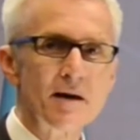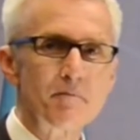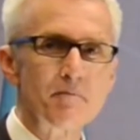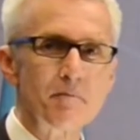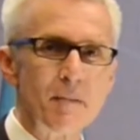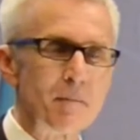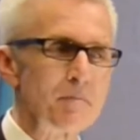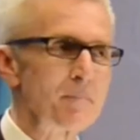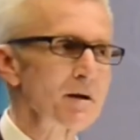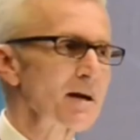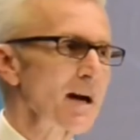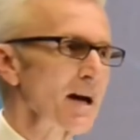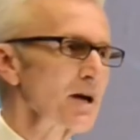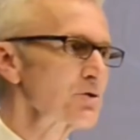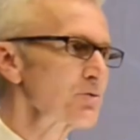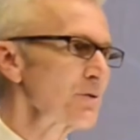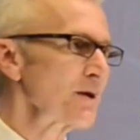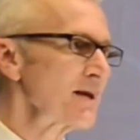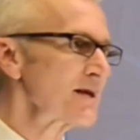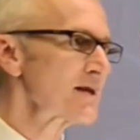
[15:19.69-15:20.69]
member
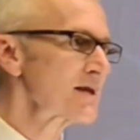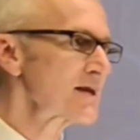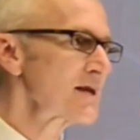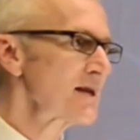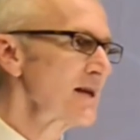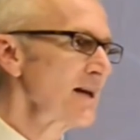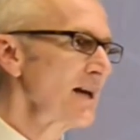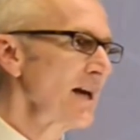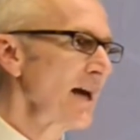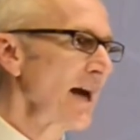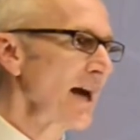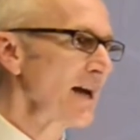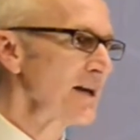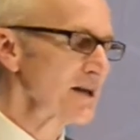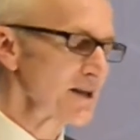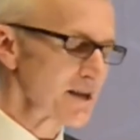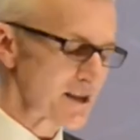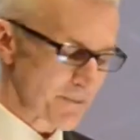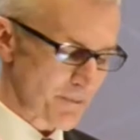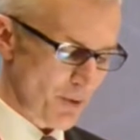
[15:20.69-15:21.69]
countries and
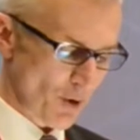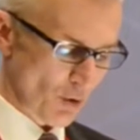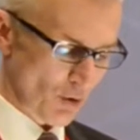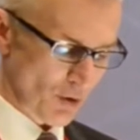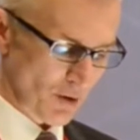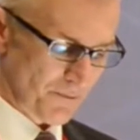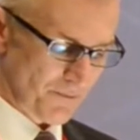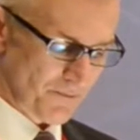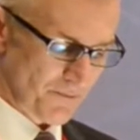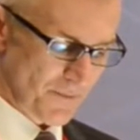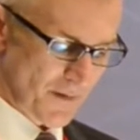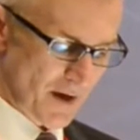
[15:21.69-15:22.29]
Interpol